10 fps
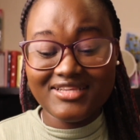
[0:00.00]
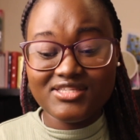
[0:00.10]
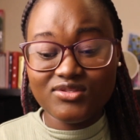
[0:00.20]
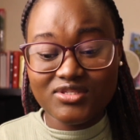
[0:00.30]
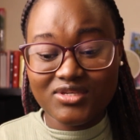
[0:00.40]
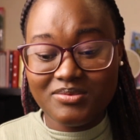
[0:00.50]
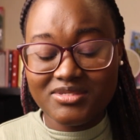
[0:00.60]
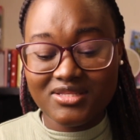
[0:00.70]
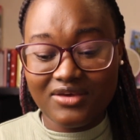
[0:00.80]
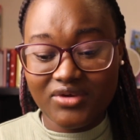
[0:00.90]
I just know it's going to
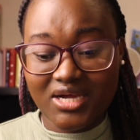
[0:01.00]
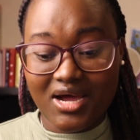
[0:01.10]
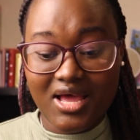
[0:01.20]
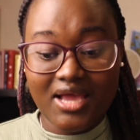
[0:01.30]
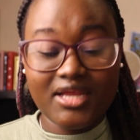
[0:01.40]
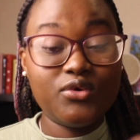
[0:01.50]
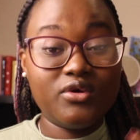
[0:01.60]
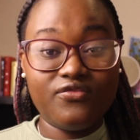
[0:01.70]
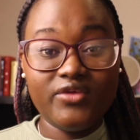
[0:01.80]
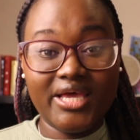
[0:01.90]
be South Africa. And I
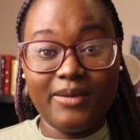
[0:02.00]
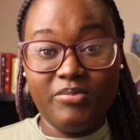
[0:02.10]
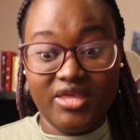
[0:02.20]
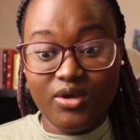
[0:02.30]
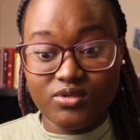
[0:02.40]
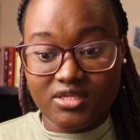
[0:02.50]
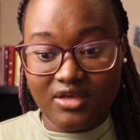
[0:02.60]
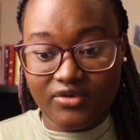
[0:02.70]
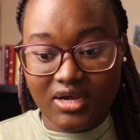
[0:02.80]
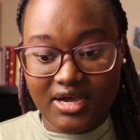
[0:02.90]
don't want to feel like I'm picking on South
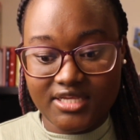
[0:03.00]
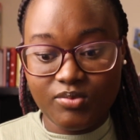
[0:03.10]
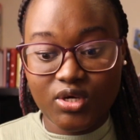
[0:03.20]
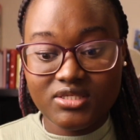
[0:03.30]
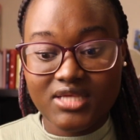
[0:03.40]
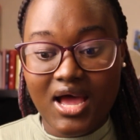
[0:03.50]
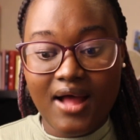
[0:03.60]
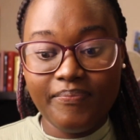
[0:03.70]
Africa, guys, because